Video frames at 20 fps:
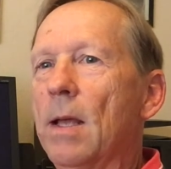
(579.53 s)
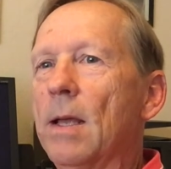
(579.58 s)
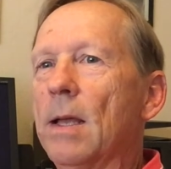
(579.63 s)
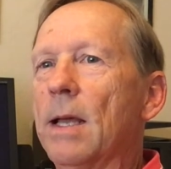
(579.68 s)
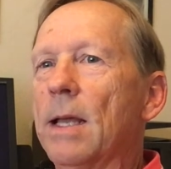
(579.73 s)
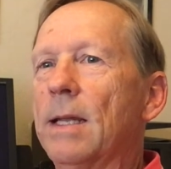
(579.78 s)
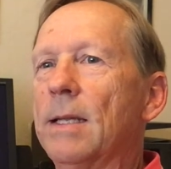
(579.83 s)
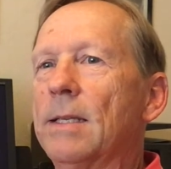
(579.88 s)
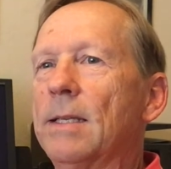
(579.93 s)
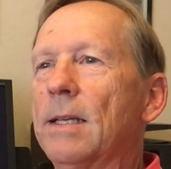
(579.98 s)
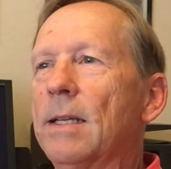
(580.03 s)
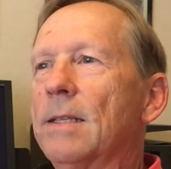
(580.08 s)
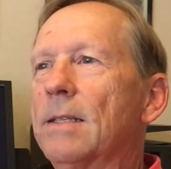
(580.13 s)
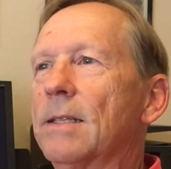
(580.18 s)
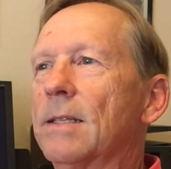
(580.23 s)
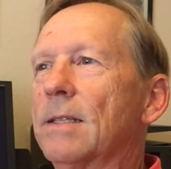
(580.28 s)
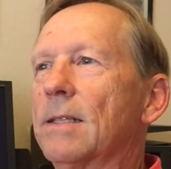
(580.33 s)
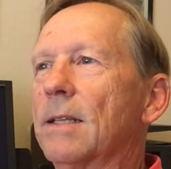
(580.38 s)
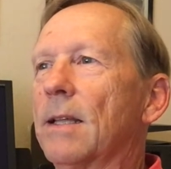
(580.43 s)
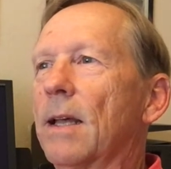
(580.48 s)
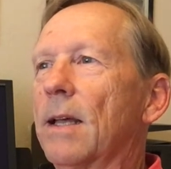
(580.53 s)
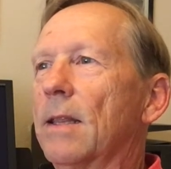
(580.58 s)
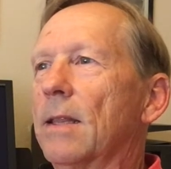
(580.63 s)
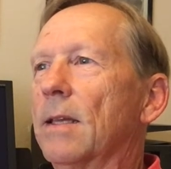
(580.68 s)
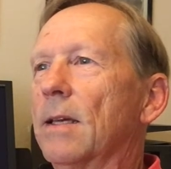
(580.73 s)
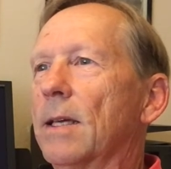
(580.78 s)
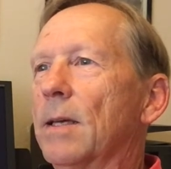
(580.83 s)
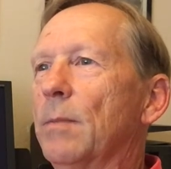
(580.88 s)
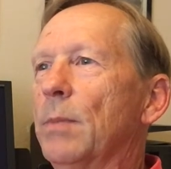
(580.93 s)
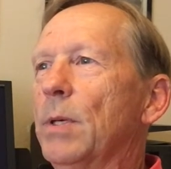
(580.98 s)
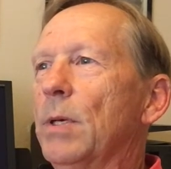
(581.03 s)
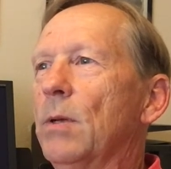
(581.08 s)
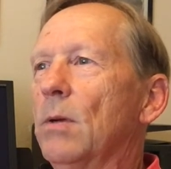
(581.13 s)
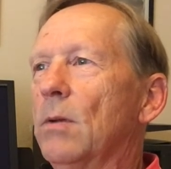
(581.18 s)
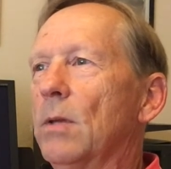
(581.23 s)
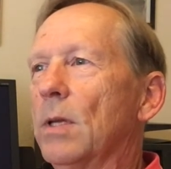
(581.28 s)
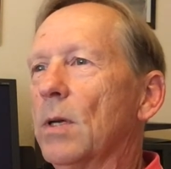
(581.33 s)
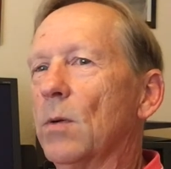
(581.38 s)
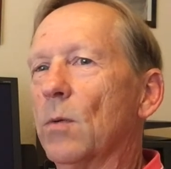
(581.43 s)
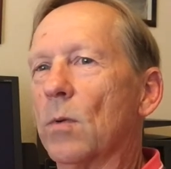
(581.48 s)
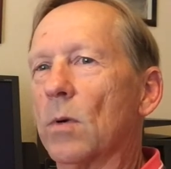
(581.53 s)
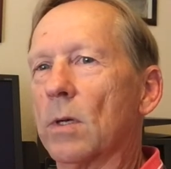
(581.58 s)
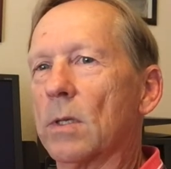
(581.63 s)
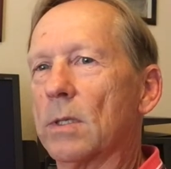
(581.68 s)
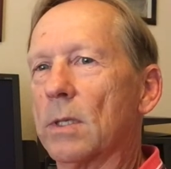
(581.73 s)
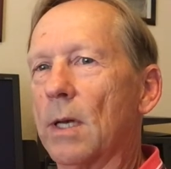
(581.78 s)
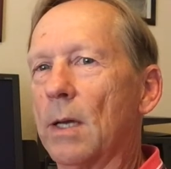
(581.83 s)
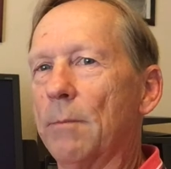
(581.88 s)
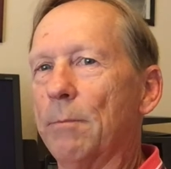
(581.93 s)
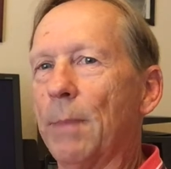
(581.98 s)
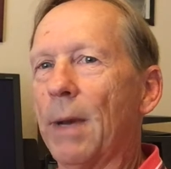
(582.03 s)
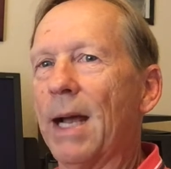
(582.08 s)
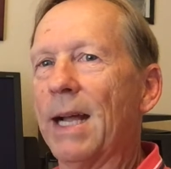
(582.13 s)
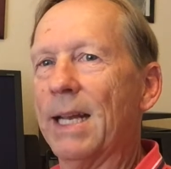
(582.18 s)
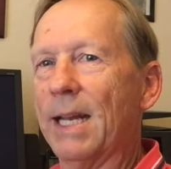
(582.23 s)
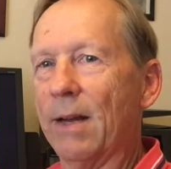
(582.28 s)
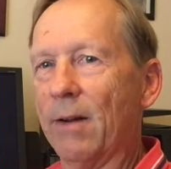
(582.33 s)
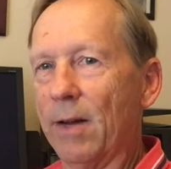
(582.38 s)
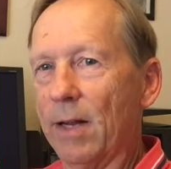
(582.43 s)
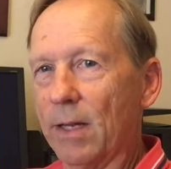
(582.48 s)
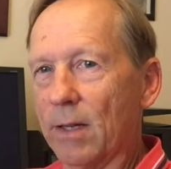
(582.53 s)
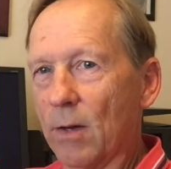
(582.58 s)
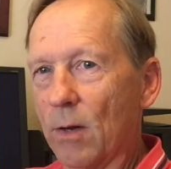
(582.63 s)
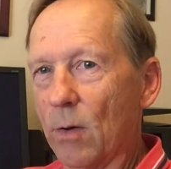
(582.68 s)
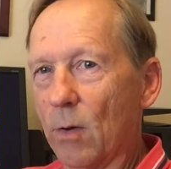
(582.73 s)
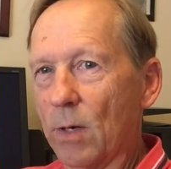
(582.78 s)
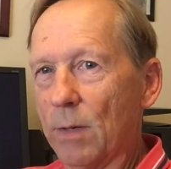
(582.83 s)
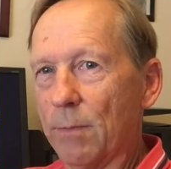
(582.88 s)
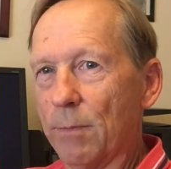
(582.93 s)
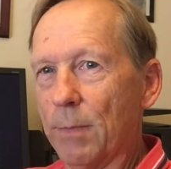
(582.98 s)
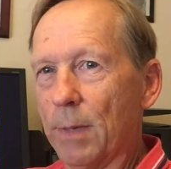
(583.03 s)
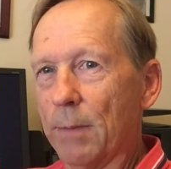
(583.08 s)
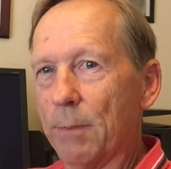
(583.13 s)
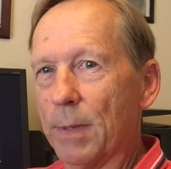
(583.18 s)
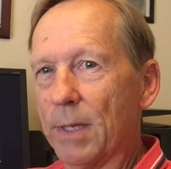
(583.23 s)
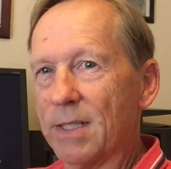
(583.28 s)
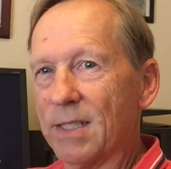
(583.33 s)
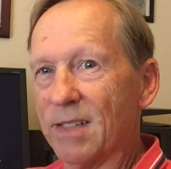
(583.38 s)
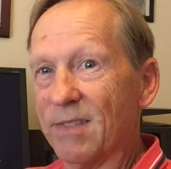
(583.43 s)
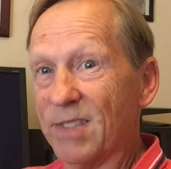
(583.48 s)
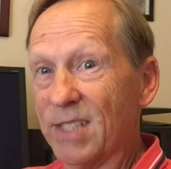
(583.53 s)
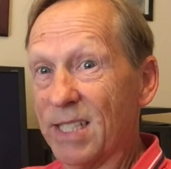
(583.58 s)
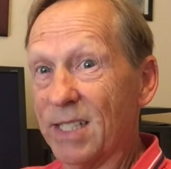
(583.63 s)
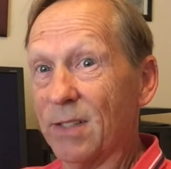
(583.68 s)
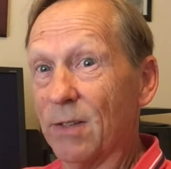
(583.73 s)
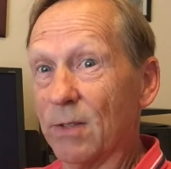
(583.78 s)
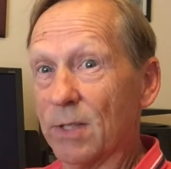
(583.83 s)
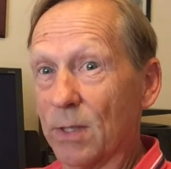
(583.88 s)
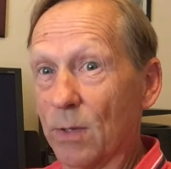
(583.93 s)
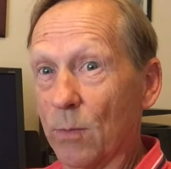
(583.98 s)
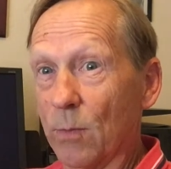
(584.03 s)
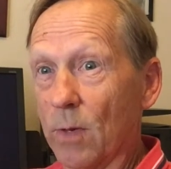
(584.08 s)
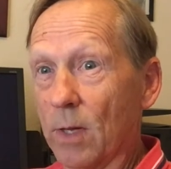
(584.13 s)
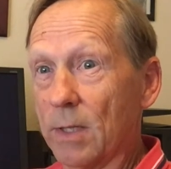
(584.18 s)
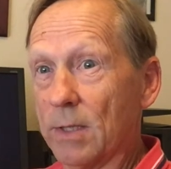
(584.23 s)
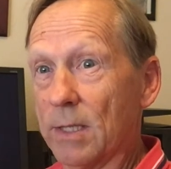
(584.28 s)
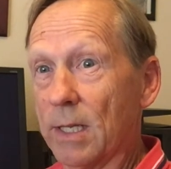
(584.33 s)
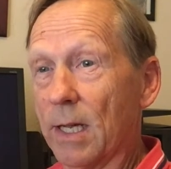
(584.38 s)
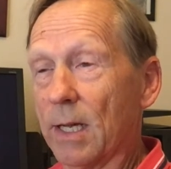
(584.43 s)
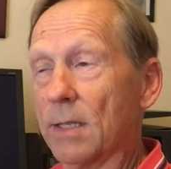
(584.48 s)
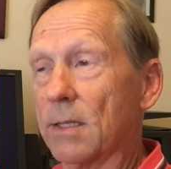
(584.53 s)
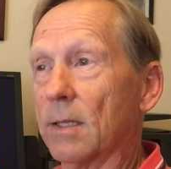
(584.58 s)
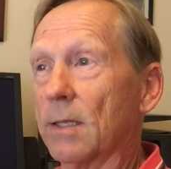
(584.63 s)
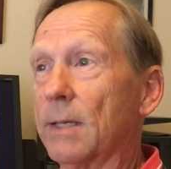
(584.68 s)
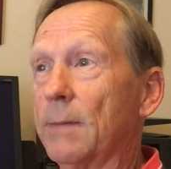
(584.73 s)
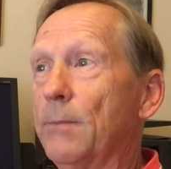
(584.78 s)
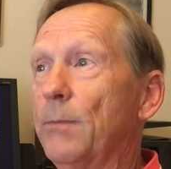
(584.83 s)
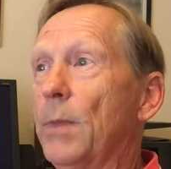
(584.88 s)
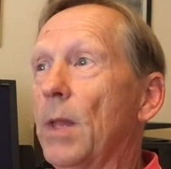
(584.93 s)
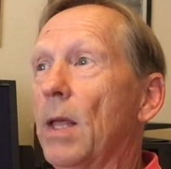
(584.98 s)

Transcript: In a sense, it's like the computer that works on binary code, a bunch of zeros and ones, actually.